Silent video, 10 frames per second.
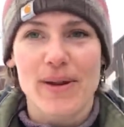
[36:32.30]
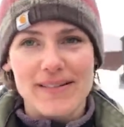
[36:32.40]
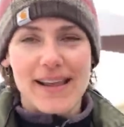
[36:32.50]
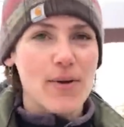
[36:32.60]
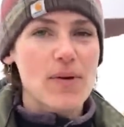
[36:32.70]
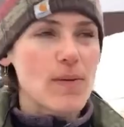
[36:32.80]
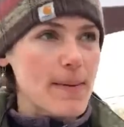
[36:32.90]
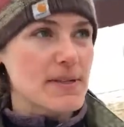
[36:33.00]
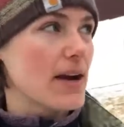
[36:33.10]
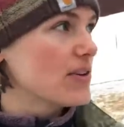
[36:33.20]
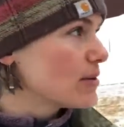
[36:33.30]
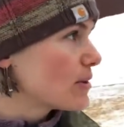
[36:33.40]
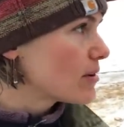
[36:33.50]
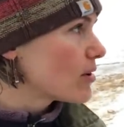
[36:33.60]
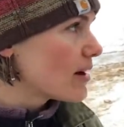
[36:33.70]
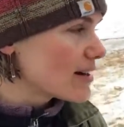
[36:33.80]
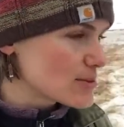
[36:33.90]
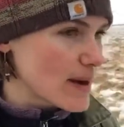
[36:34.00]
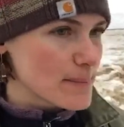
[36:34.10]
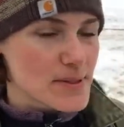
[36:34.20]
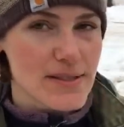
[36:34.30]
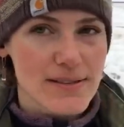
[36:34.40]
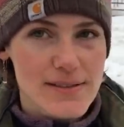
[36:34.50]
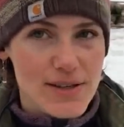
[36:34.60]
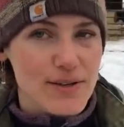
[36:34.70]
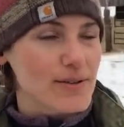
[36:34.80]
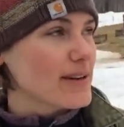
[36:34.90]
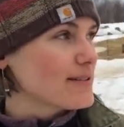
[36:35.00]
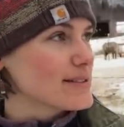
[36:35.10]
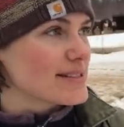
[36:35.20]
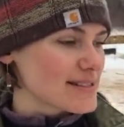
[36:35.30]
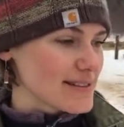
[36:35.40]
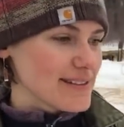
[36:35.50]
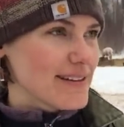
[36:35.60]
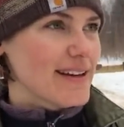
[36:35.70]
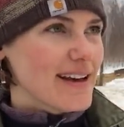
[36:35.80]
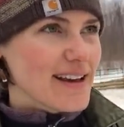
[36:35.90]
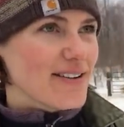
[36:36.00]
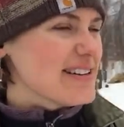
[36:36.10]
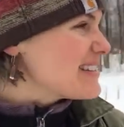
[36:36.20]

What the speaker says: and like we wiped everything with Clorox wipes. So it was, you know, it's